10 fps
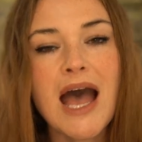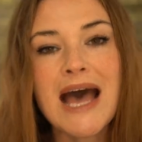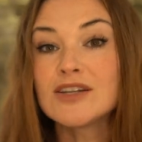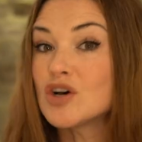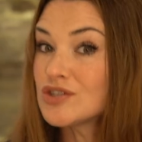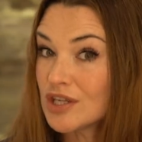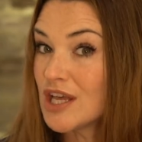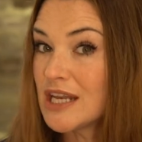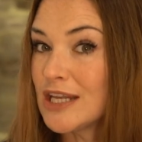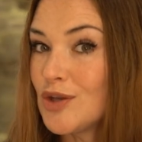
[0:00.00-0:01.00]
and also
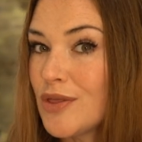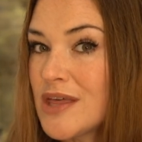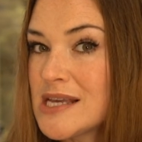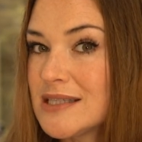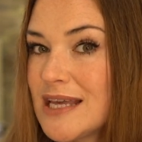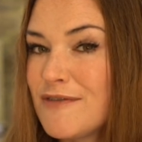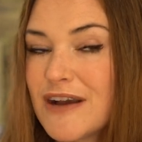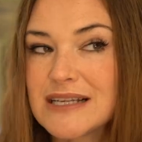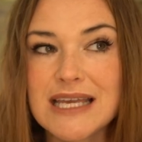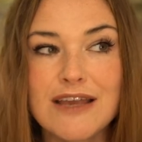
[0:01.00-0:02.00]
learning new things. In
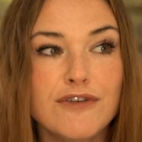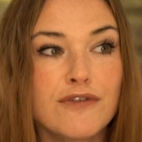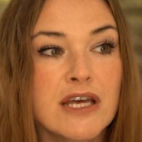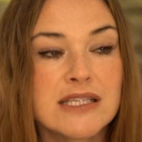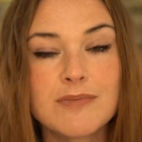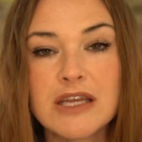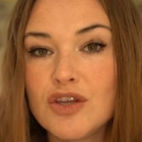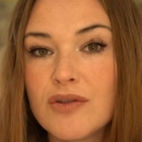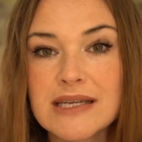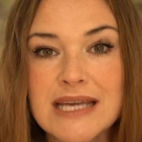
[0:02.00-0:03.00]
fact, if you've learned something
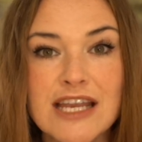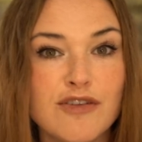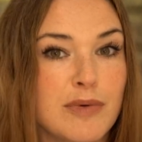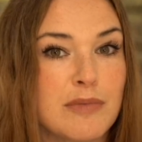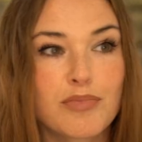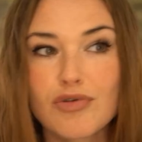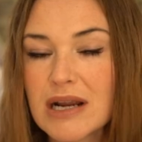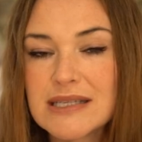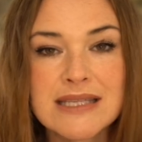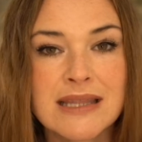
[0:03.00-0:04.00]
new that day and you've been
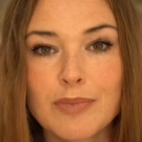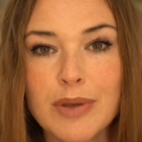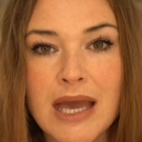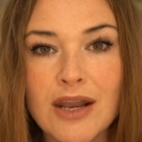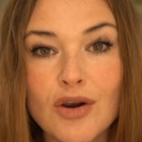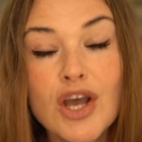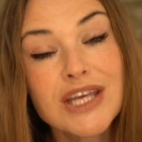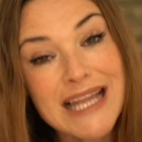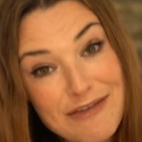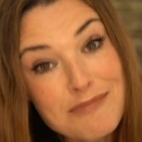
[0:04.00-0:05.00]
practicing the piano,
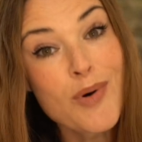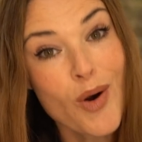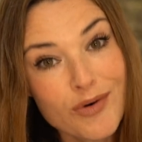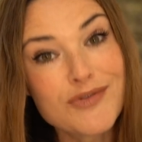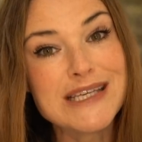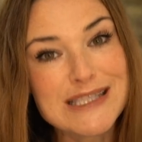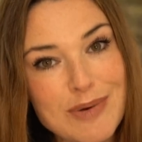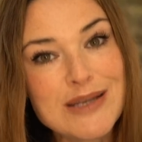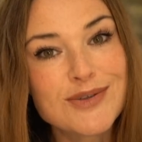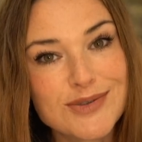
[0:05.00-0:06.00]
you'll have more of these
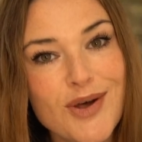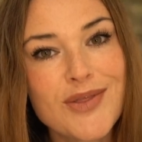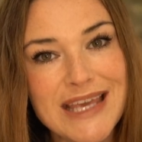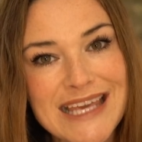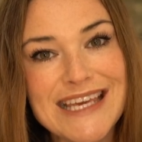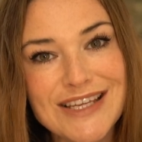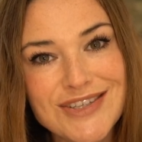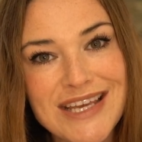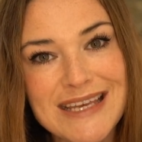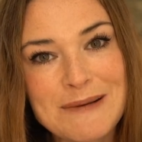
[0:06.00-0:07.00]
spindles on the
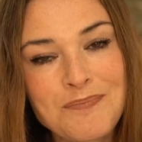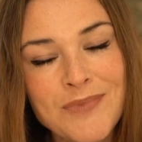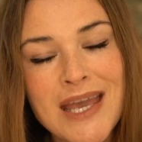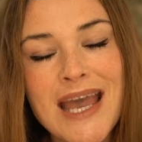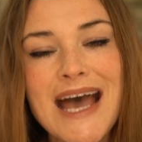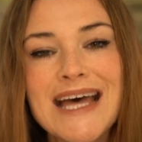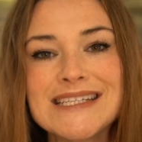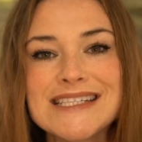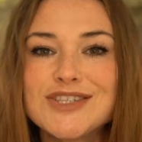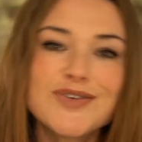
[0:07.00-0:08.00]
EEG.
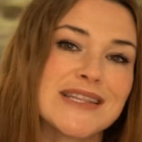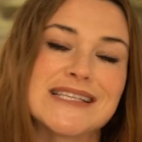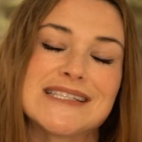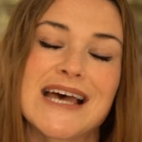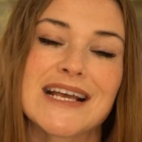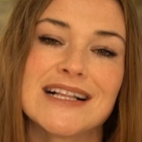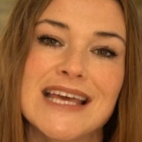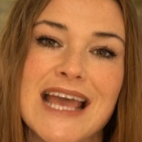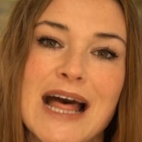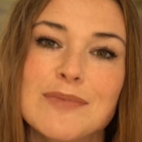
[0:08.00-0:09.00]
And during this
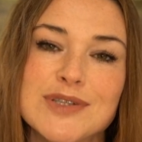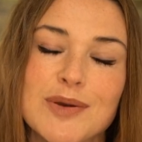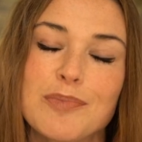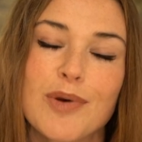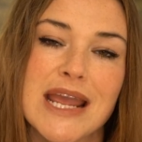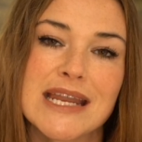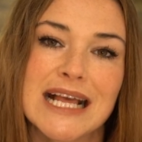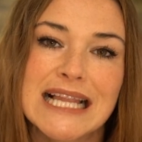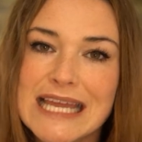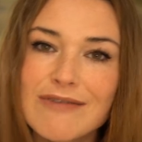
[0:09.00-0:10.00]
cycle, it helps your
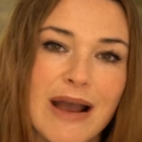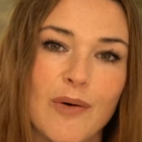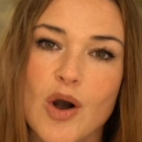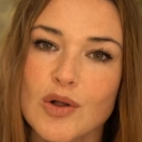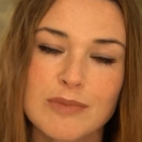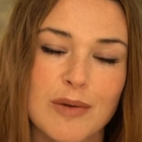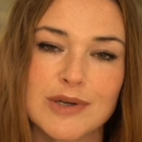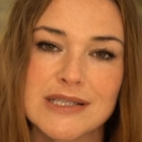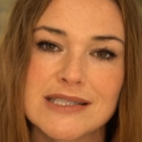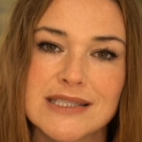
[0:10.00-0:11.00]
brain clear out old
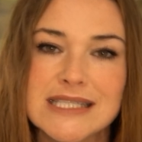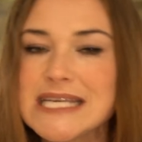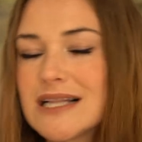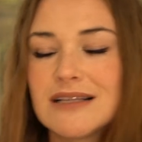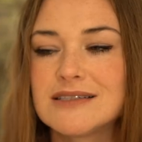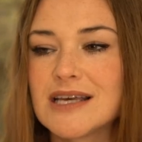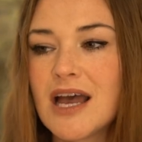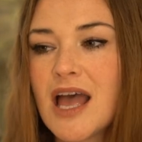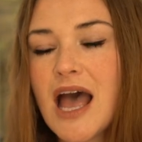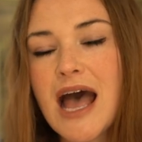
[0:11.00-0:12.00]
memories,
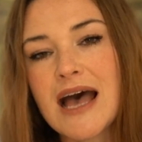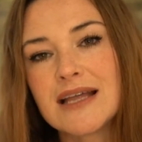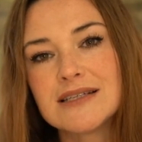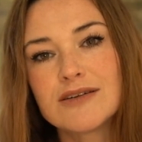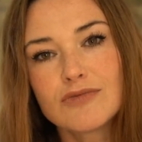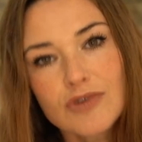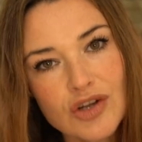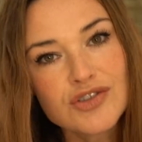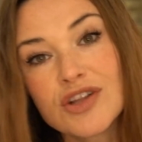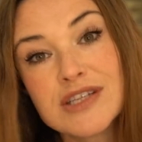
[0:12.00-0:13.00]
declutter, and
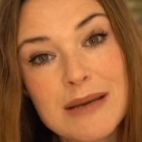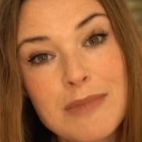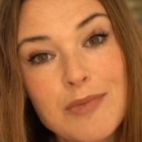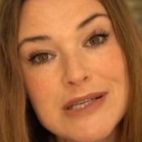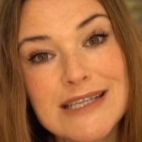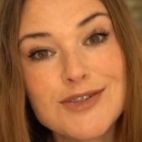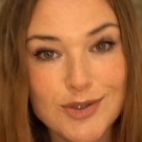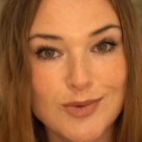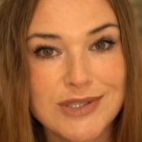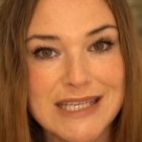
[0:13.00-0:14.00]
consolidate memories it
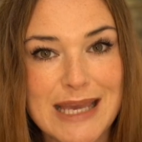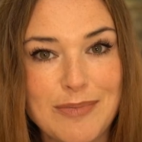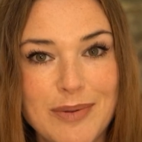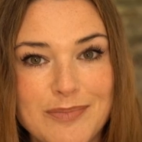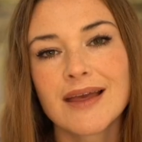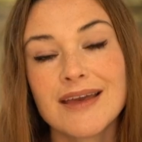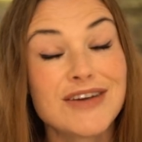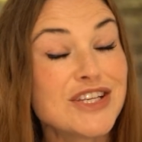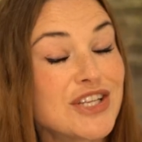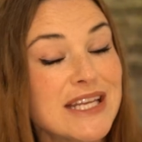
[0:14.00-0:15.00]
does want to keep.
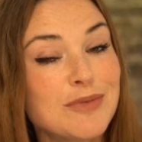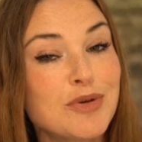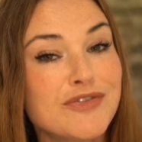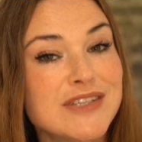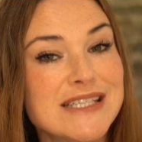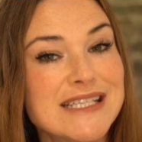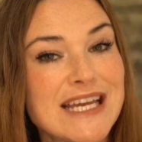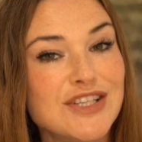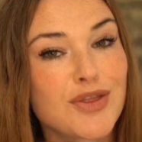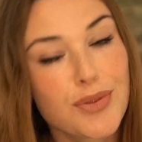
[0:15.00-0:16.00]
Eventually, you'll move into
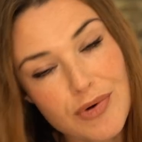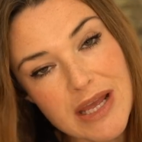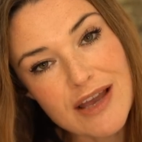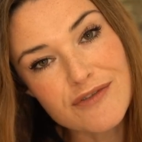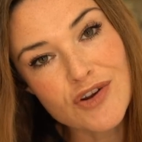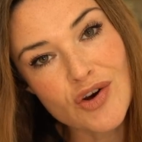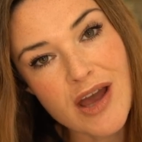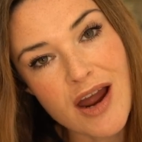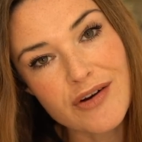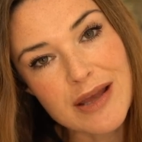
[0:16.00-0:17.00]
stage three of
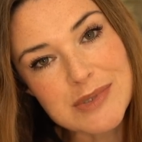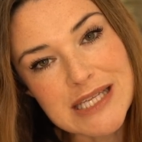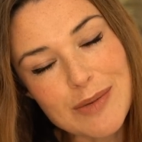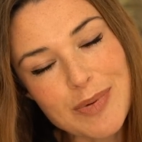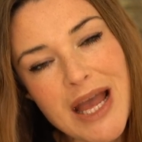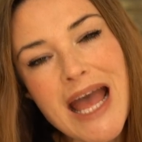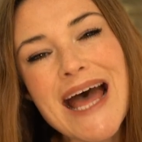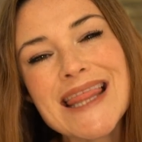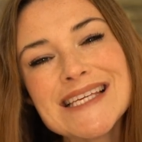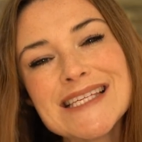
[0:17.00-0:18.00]
non-REM sleep,
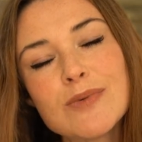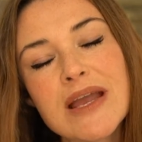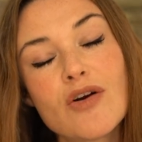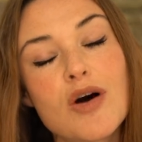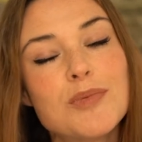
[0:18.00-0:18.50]
and this is where you're